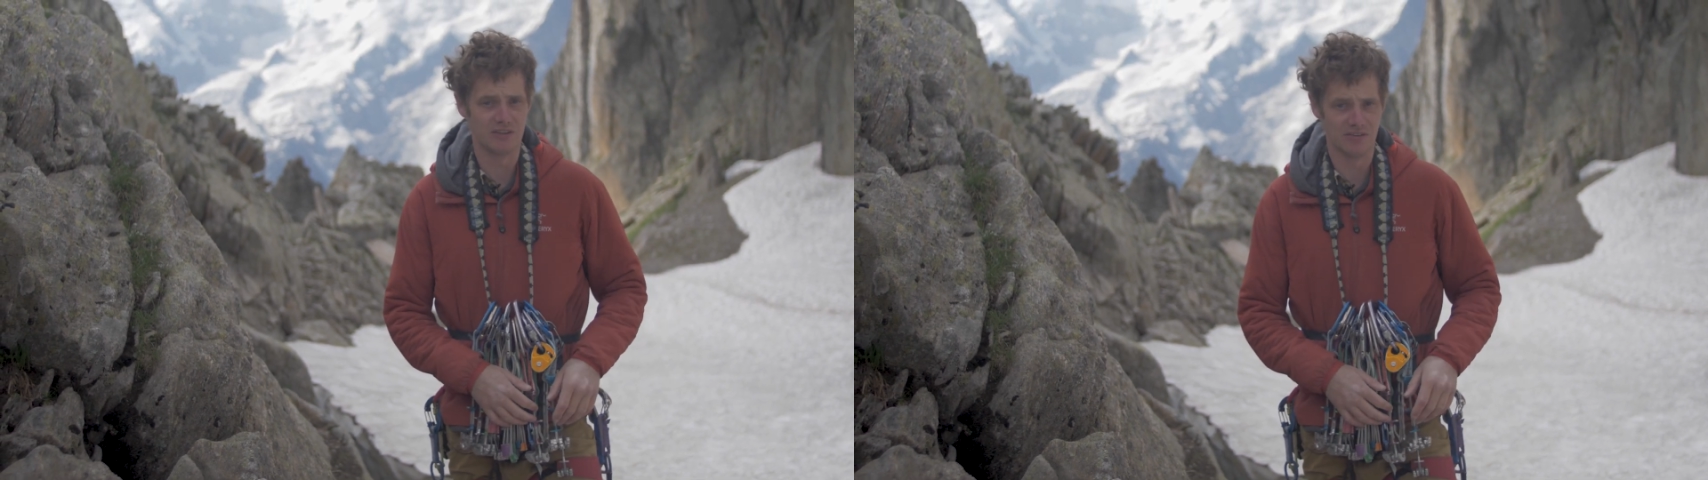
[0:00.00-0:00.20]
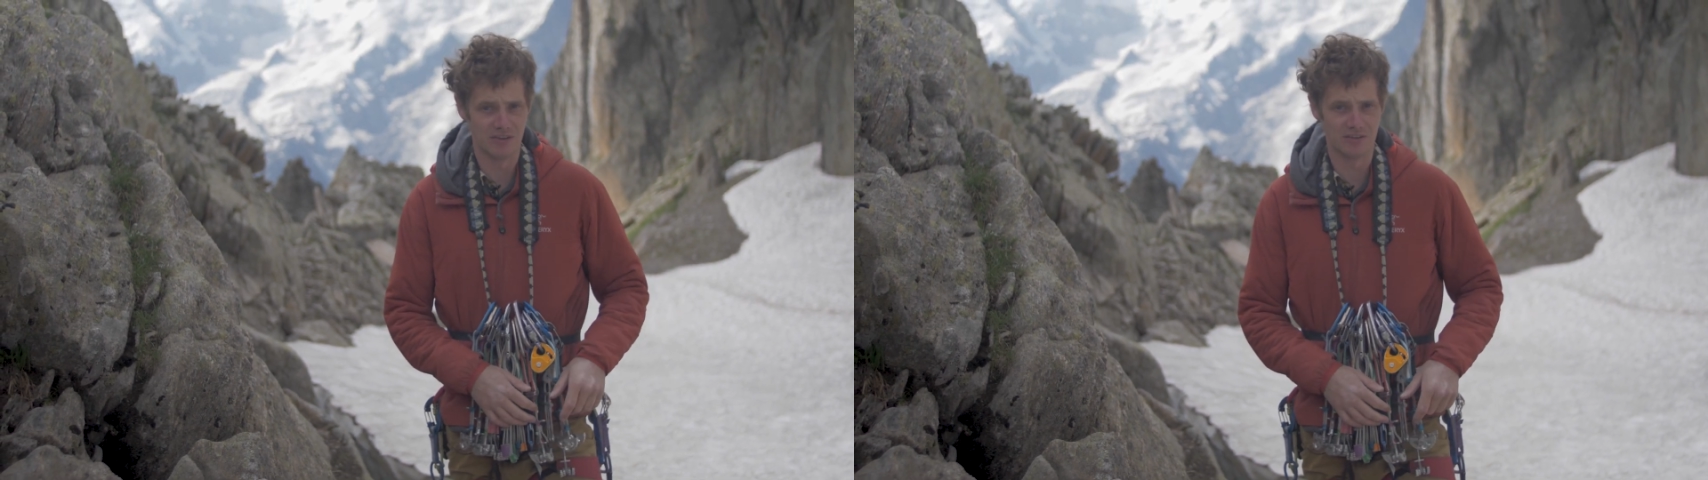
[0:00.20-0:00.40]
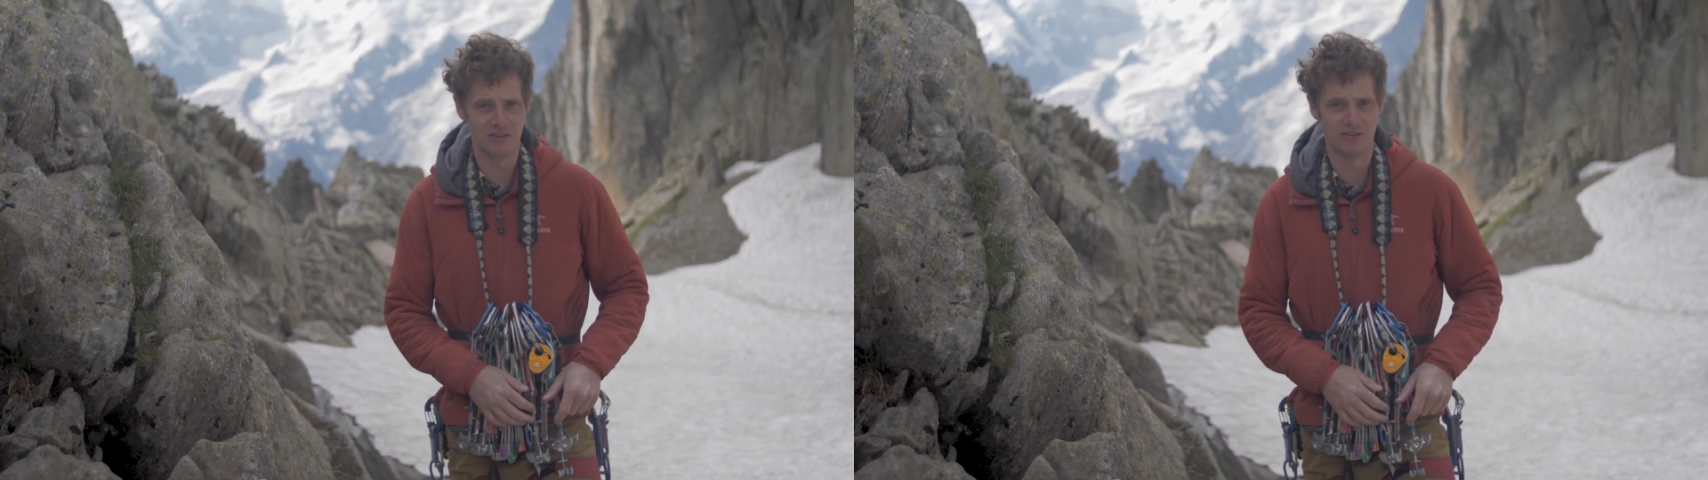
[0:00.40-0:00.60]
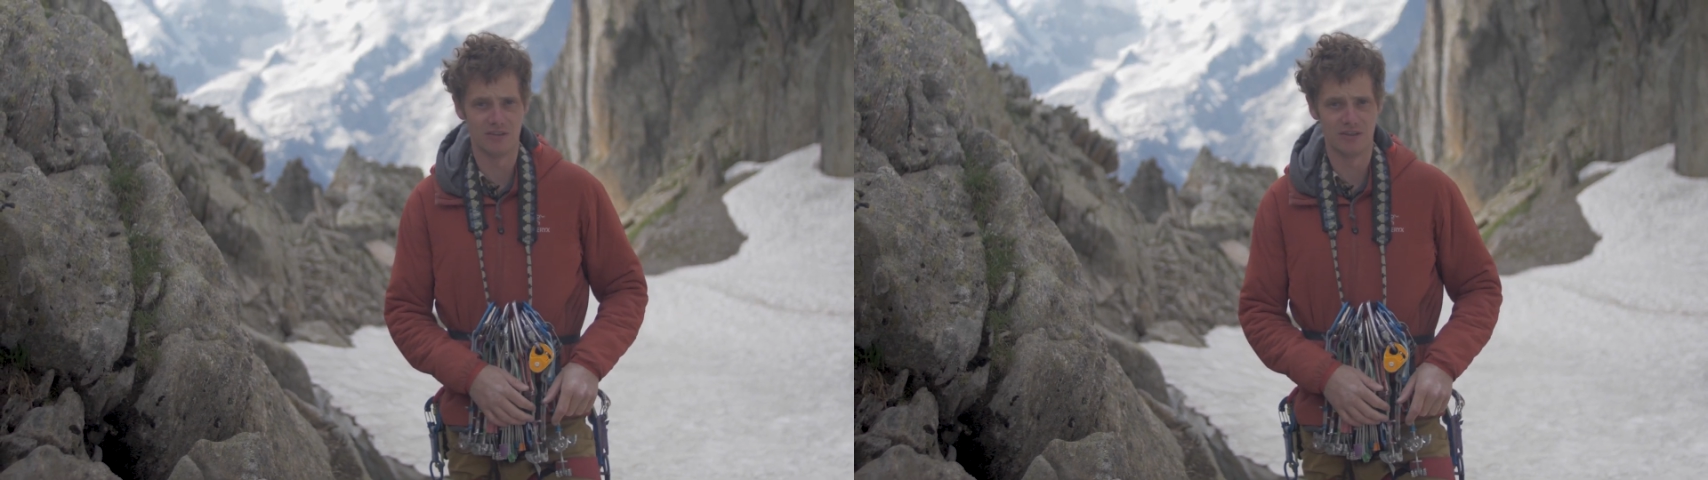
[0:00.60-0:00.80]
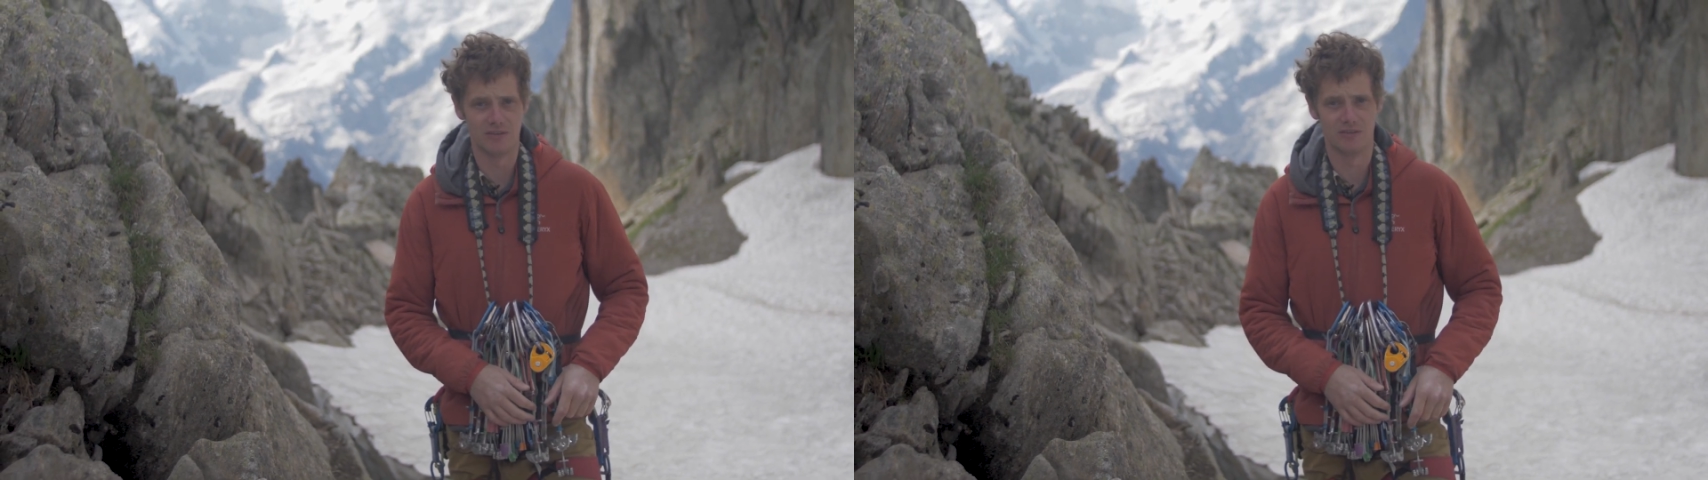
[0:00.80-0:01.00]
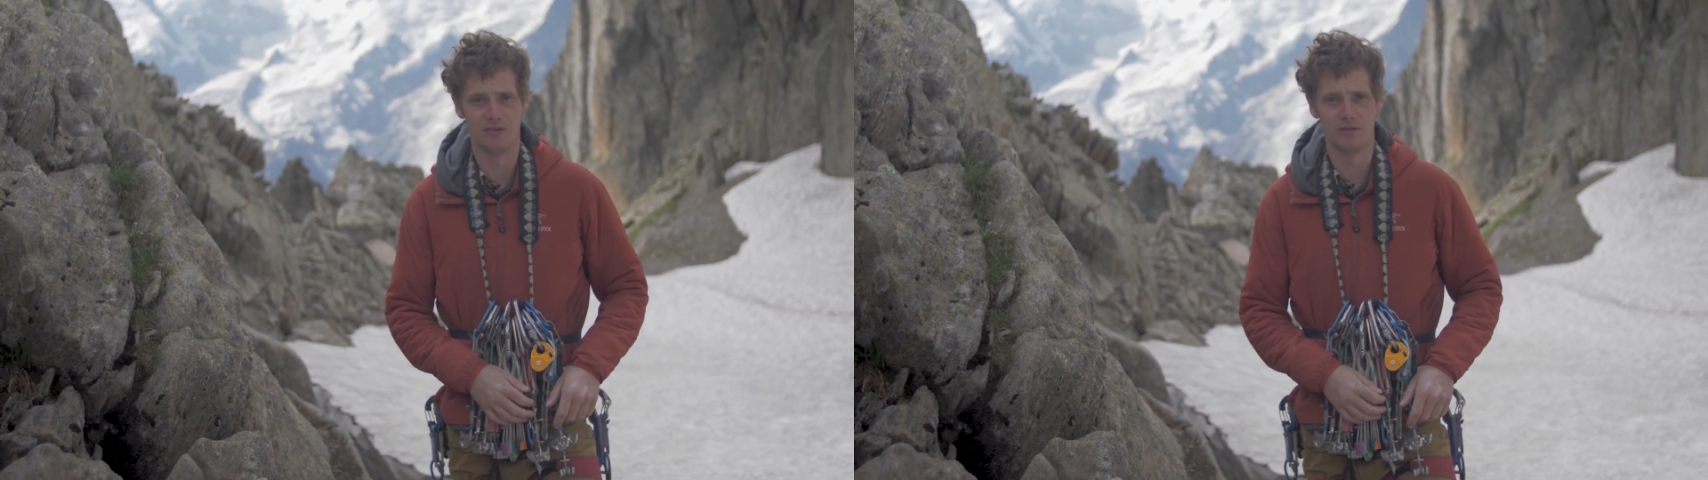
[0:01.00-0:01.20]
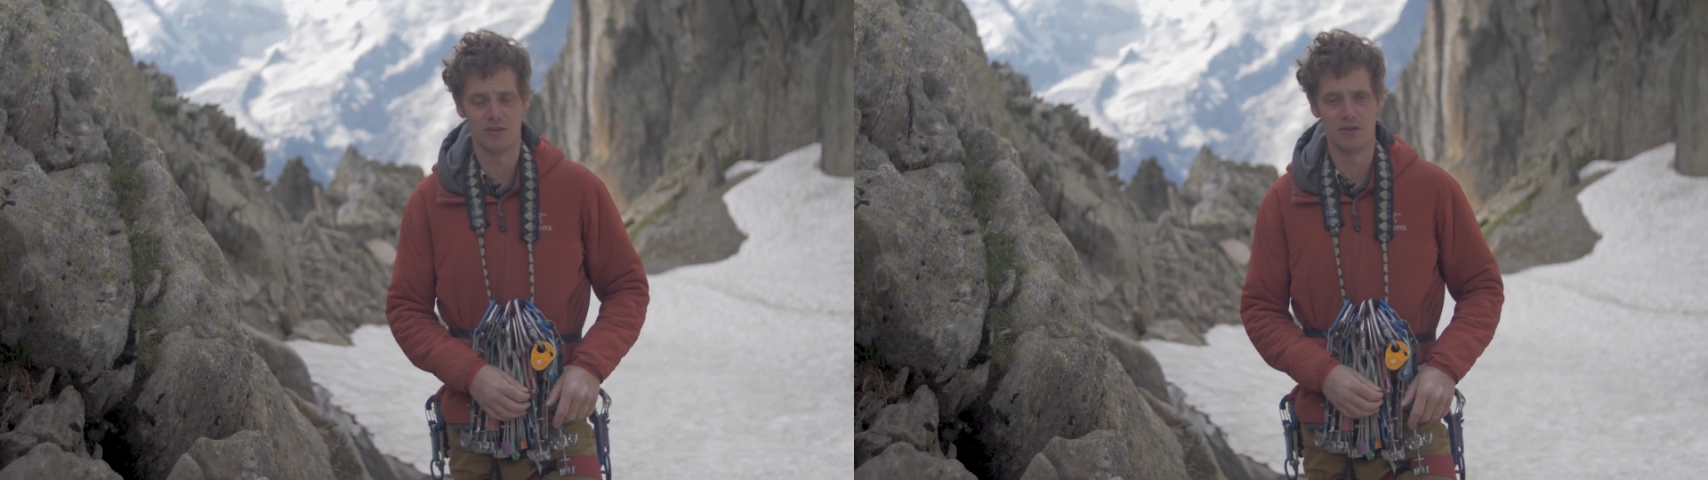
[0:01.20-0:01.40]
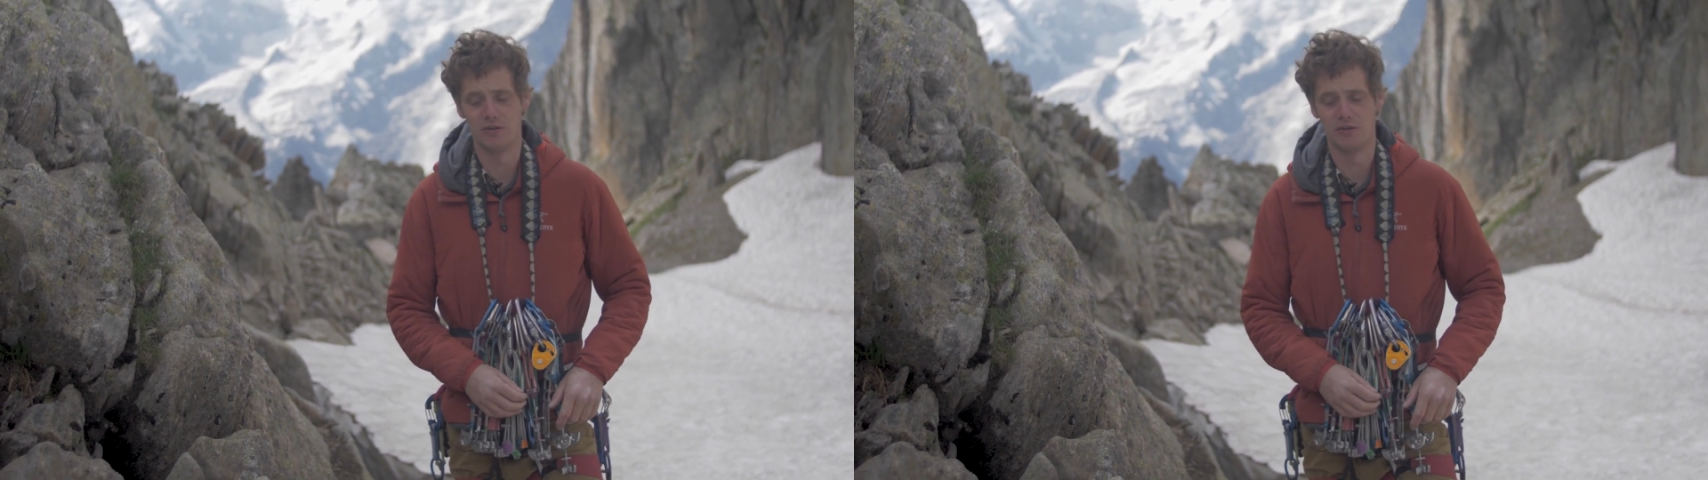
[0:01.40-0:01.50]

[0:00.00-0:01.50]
consistency, so that you